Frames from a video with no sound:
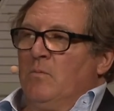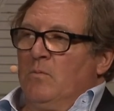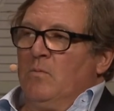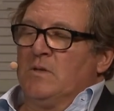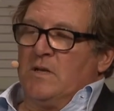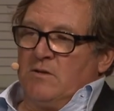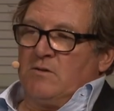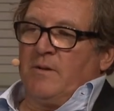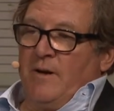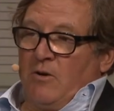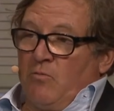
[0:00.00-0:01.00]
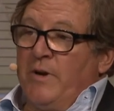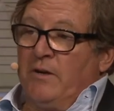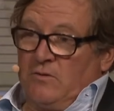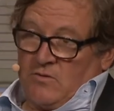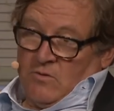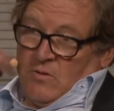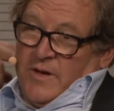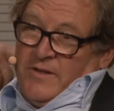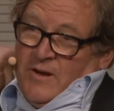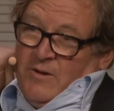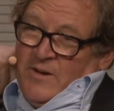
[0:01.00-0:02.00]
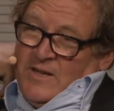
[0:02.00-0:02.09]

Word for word: What's interesting about a real story, though,